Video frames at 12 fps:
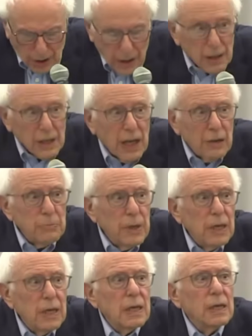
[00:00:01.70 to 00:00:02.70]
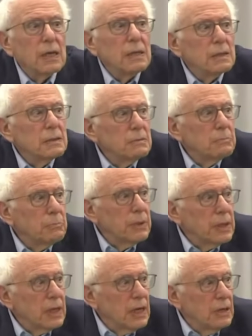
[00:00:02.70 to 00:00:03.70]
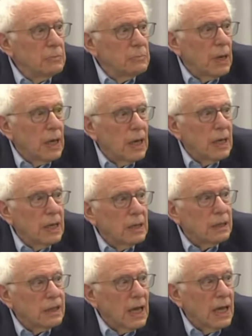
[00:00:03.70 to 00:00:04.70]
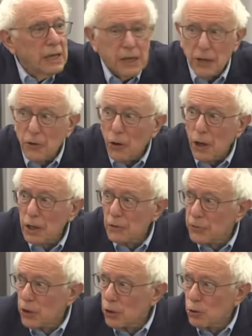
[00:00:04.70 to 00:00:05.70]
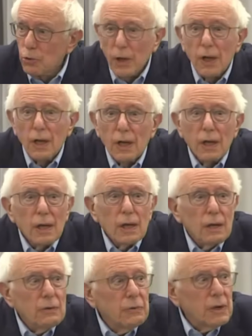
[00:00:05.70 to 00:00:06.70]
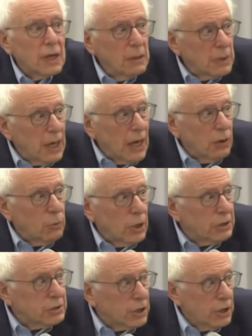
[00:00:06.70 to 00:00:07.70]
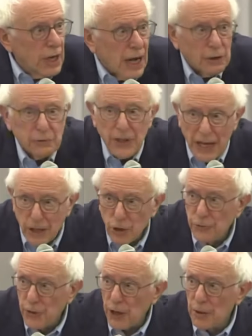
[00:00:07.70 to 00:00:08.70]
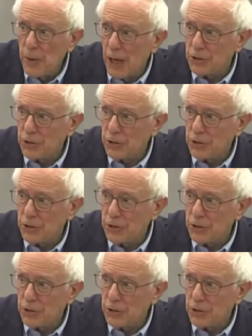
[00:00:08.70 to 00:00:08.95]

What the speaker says: Let me begin by thanking all of you for coming out. What a turnout. Thank you very much.